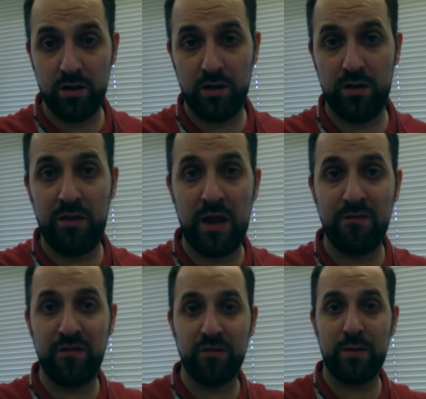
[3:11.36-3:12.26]

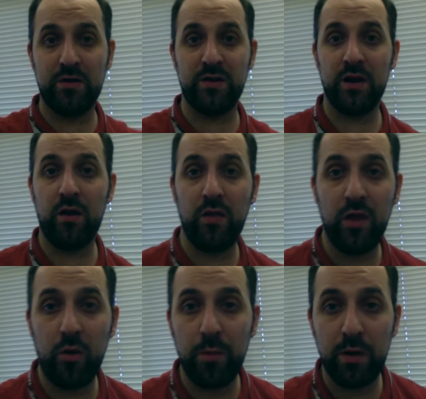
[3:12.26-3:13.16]
life is about to get a
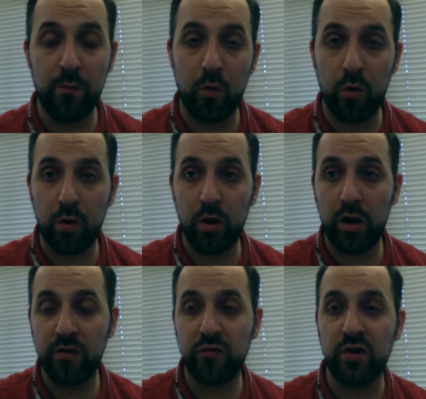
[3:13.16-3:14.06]
little bit more
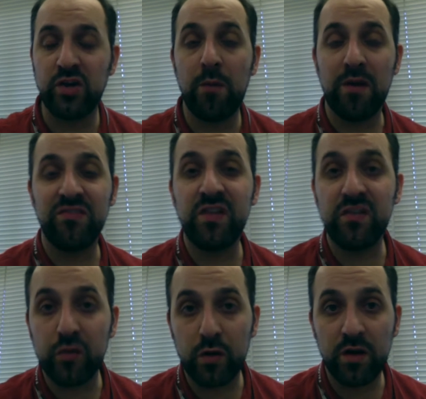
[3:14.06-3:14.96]
stretched out. My
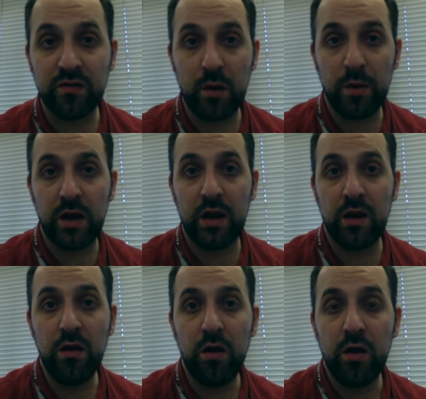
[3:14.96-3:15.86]
sister is coming
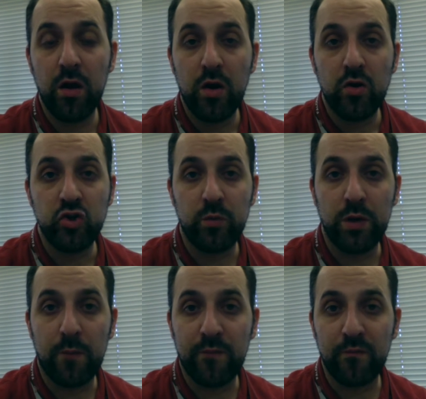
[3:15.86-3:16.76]
in. She'll be
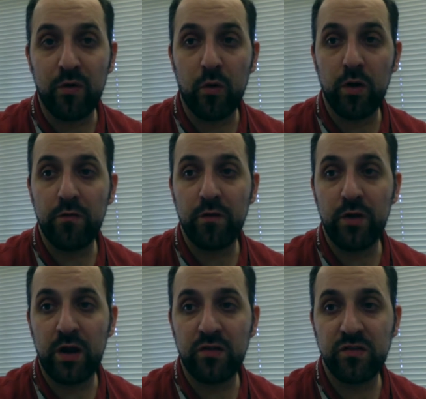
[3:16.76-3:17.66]
up from Florida for the
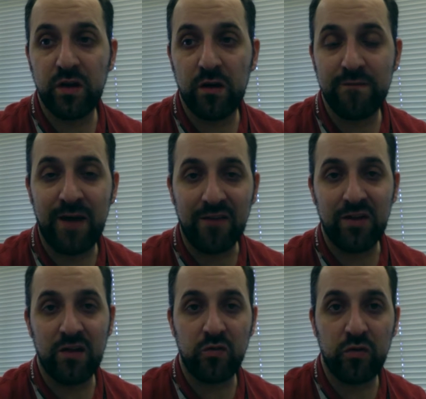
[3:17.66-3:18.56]
next 5
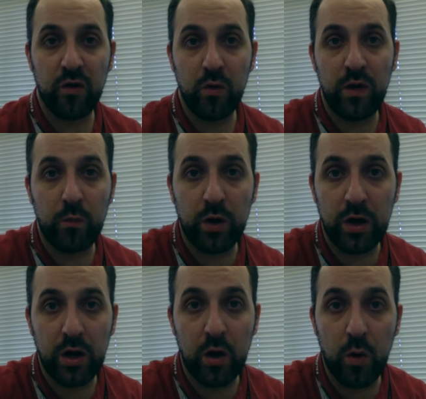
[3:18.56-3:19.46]
days or so, and then we're going to
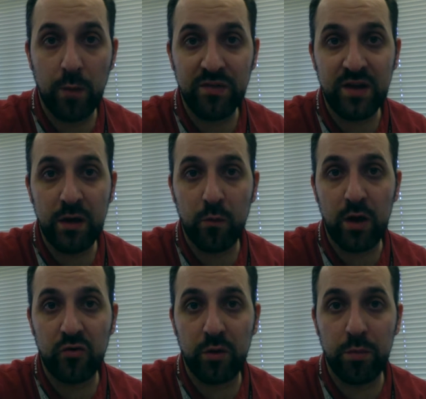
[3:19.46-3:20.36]
go upstate. We'll
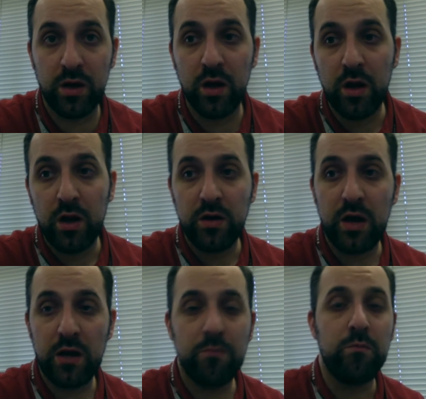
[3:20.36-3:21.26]
actually be
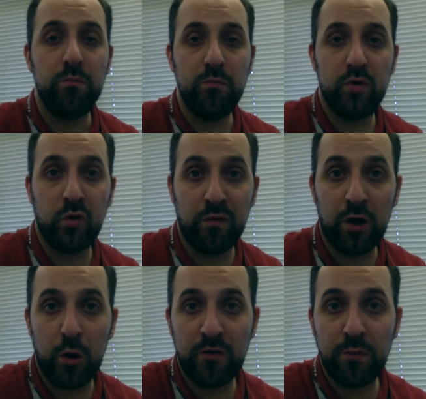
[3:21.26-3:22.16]
not too
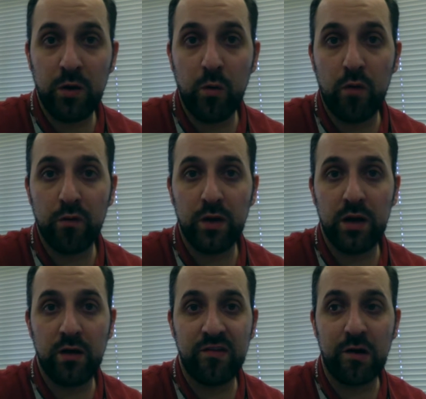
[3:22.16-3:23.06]
far away from you, over
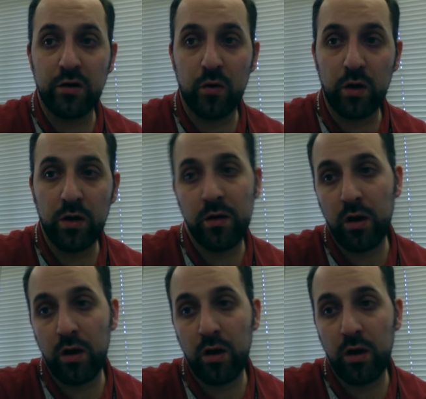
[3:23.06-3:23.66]
in Saratoga,